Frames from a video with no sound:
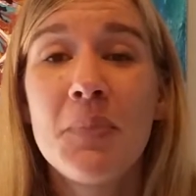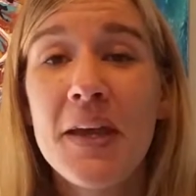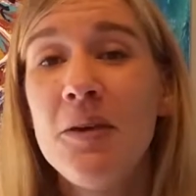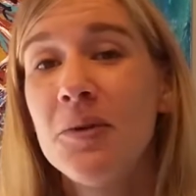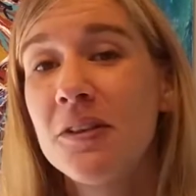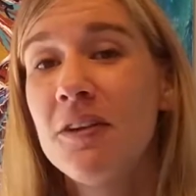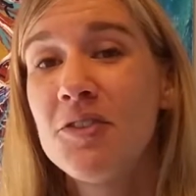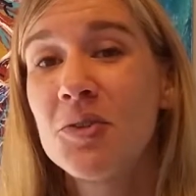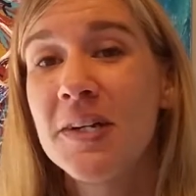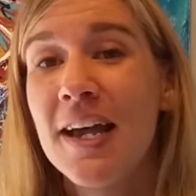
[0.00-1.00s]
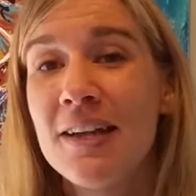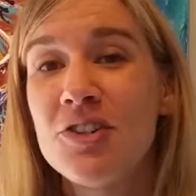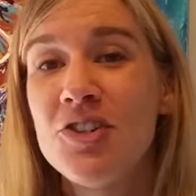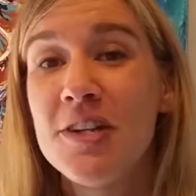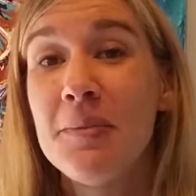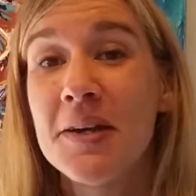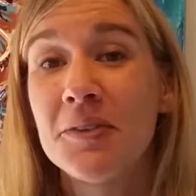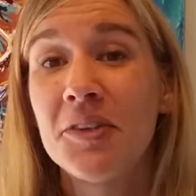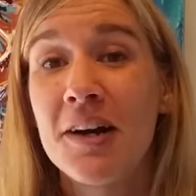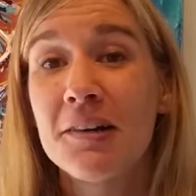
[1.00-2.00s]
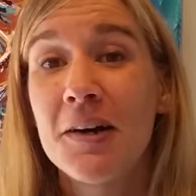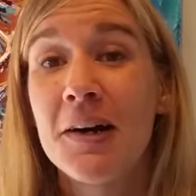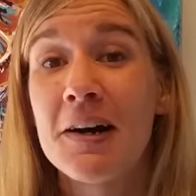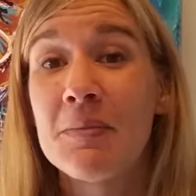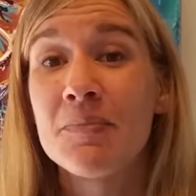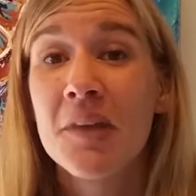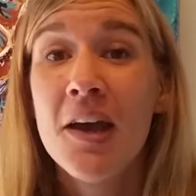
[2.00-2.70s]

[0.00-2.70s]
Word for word: paintwithlovejoy at gmail dot com.